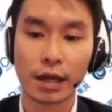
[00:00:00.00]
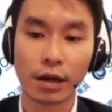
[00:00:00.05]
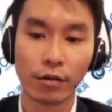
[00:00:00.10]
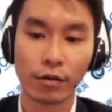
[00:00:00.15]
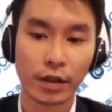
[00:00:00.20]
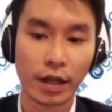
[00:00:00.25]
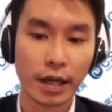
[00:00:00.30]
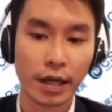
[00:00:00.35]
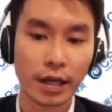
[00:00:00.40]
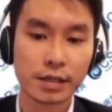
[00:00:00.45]
of
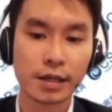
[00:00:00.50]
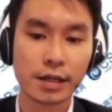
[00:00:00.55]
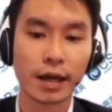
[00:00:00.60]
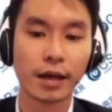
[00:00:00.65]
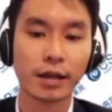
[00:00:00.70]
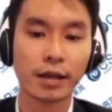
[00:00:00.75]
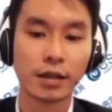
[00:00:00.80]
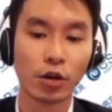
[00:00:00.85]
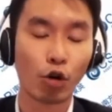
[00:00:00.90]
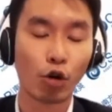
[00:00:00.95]
things
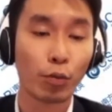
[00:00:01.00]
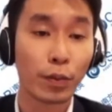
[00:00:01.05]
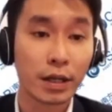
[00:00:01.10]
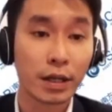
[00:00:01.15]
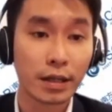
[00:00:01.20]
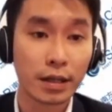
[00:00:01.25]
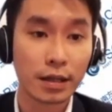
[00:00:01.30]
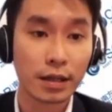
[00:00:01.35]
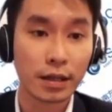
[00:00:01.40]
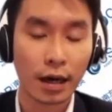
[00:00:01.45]
and the
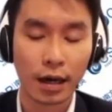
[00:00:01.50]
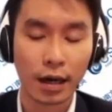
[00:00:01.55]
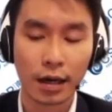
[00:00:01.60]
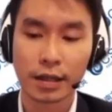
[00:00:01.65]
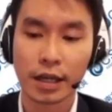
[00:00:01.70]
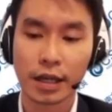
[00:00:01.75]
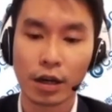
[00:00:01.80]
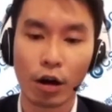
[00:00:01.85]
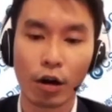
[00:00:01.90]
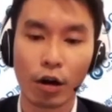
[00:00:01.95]
opening
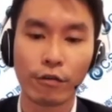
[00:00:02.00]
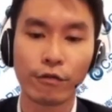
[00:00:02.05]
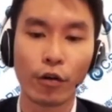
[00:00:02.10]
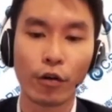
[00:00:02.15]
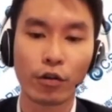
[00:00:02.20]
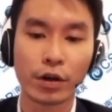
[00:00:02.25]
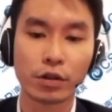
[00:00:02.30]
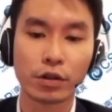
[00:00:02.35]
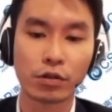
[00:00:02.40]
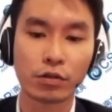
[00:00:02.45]
of
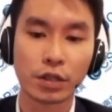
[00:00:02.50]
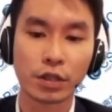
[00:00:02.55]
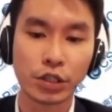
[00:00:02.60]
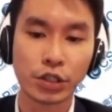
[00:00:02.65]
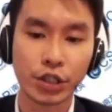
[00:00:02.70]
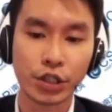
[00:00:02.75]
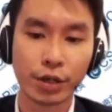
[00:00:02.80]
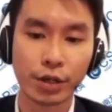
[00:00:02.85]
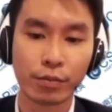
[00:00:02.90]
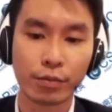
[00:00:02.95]
foreign
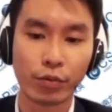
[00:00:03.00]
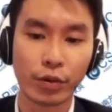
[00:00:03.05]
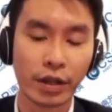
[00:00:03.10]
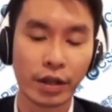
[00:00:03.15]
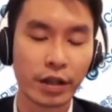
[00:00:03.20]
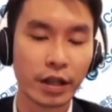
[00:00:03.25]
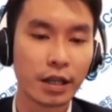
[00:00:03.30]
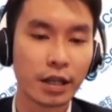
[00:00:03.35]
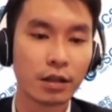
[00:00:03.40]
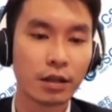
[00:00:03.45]
ownership
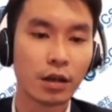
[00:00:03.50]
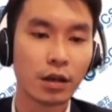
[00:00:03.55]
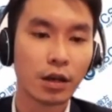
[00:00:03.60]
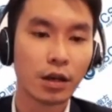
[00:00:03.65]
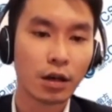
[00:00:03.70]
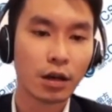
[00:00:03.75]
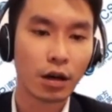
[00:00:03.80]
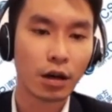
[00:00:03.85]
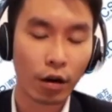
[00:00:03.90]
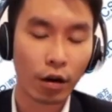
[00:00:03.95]
within
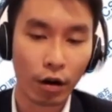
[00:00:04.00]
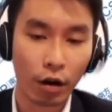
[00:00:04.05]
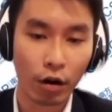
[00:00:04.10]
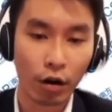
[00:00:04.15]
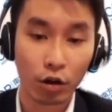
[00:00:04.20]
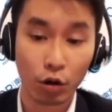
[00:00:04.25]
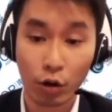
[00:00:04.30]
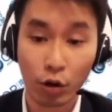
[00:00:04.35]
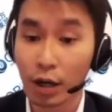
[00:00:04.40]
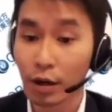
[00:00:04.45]

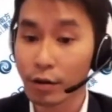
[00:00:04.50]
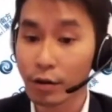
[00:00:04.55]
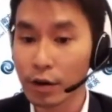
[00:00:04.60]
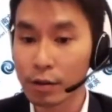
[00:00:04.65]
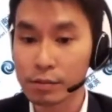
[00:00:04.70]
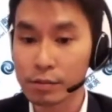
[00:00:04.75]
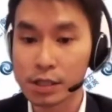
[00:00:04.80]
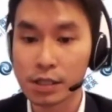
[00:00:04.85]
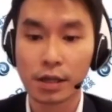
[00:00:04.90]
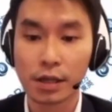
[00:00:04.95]
local
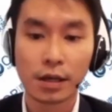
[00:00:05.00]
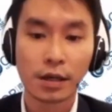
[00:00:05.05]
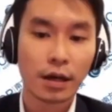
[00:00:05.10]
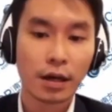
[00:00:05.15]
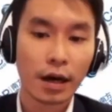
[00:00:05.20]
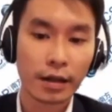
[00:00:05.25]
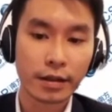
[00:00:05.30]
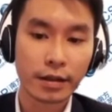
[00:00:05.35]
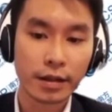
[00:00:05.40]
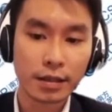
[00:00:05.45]
firms.
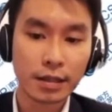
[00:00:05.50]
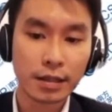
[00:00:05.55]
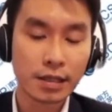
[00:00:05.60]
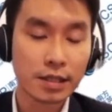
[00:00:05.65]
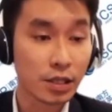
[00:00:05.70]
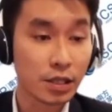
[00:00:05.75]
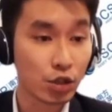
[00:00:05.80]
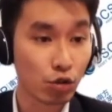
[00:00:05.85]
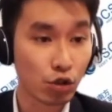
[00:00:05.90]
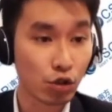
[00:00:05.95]
I think this
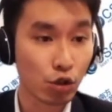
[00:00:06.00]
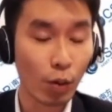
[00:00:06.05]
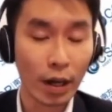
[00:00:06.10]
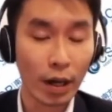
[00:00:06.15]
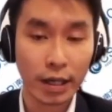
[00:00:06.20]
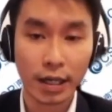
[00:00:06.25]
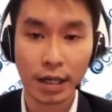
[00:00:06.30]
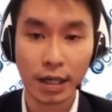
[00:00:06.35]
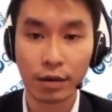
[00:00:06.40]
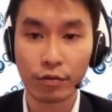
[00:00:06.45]
is also
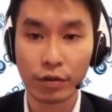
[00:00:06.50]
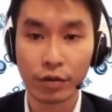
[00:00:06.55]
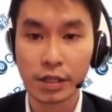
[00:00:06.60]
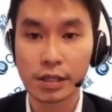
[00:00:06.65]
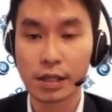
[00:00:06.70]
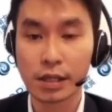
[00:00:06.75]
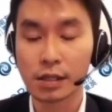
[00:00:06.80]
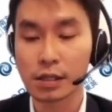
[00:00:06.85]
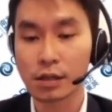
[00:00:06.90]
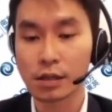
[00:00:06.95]
one key
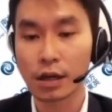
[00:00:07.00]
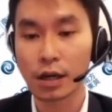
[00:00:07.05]
reason.